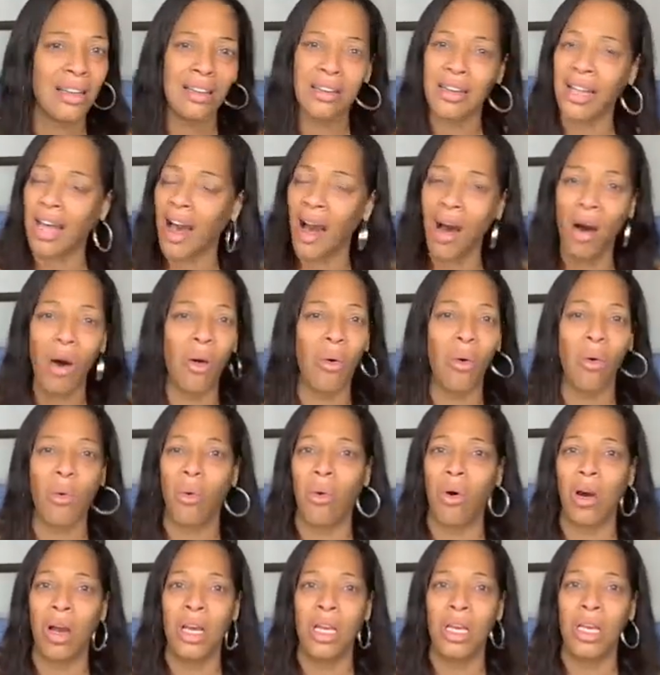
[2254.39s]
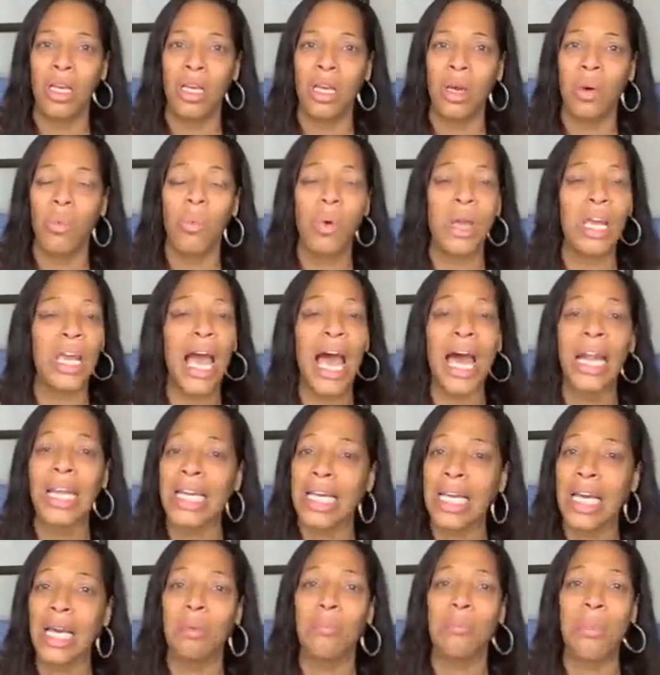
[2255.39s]
No, we got
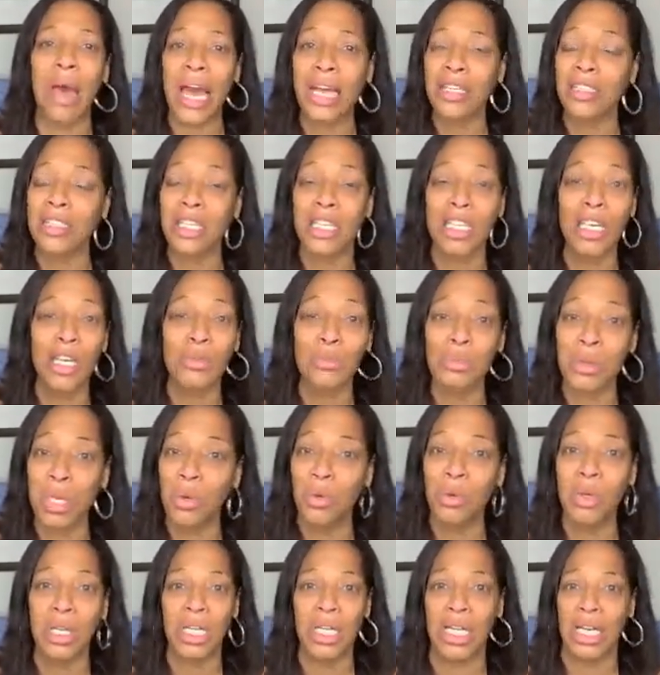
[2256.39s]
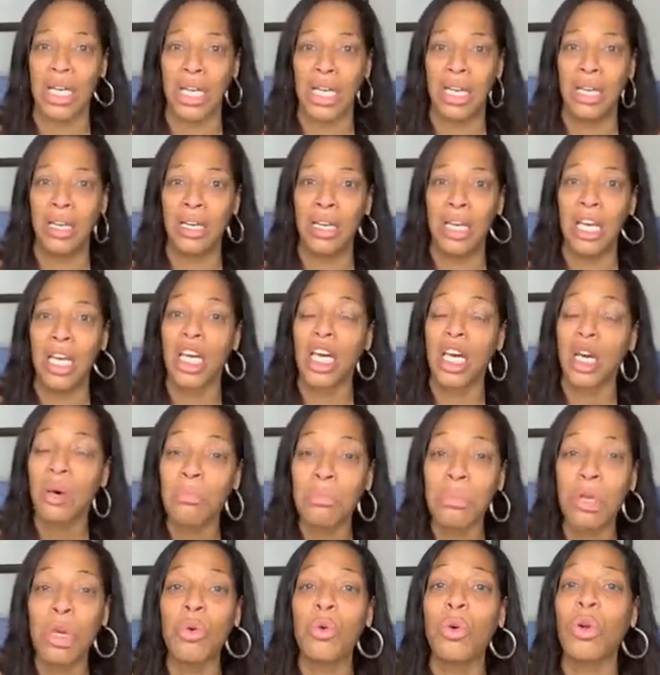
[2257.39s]
to get back to community,
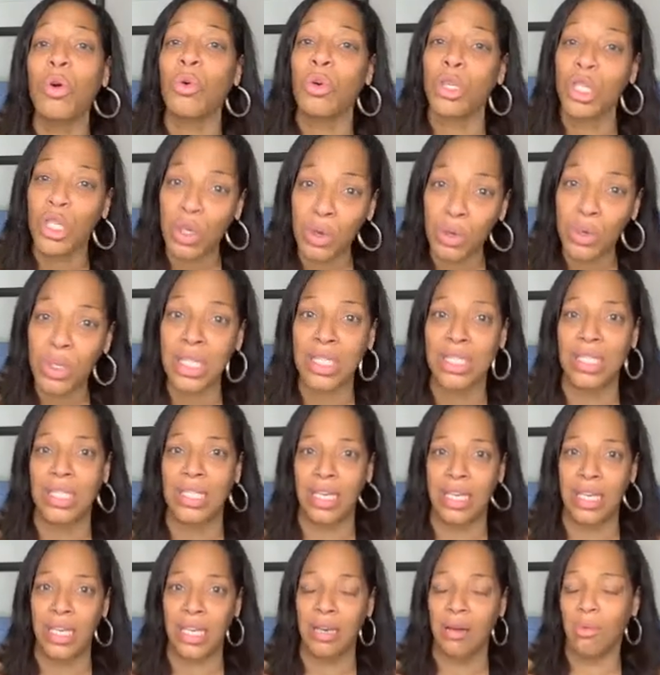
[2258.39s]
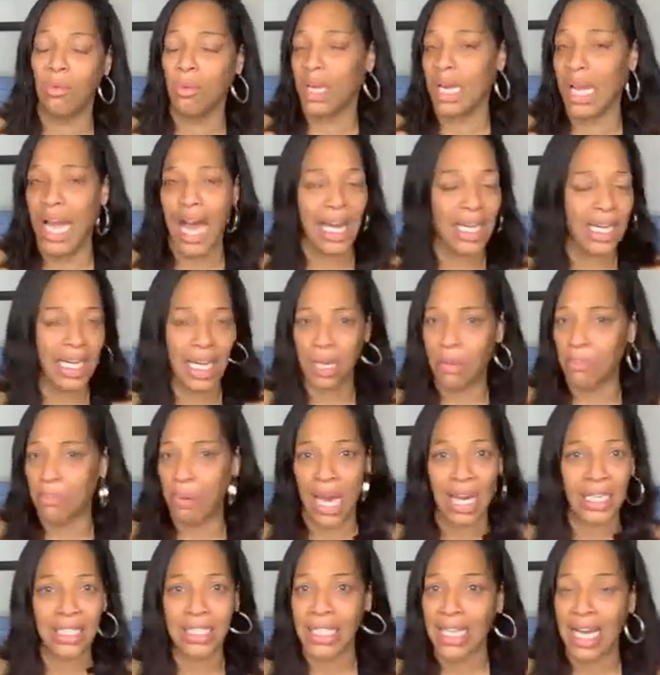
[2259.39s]
communal unity. We got to get
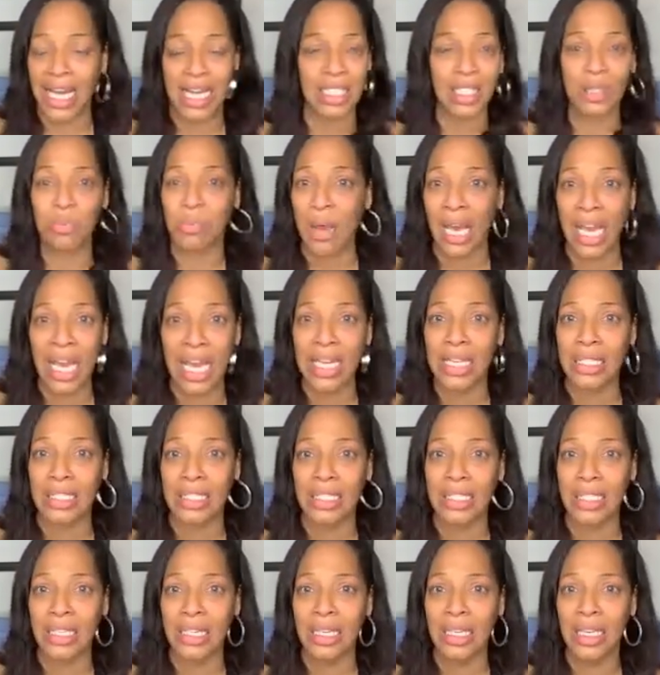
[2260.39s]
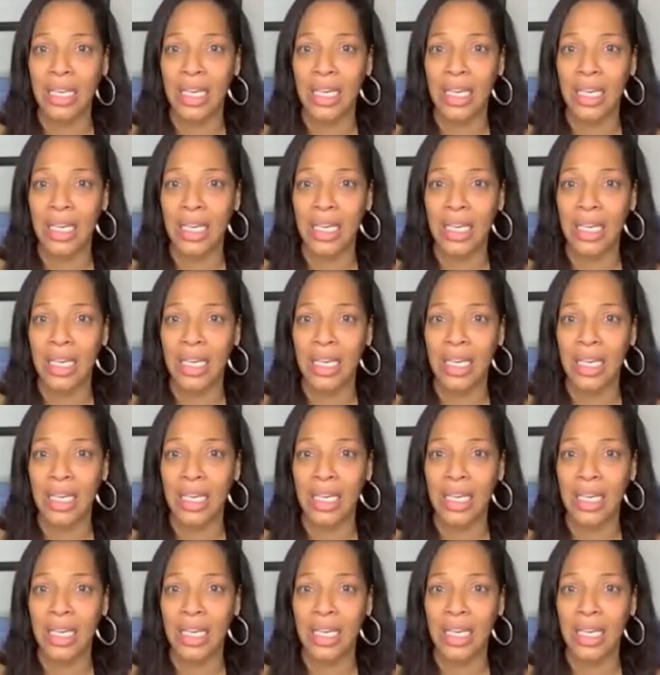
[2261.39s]
back to that space.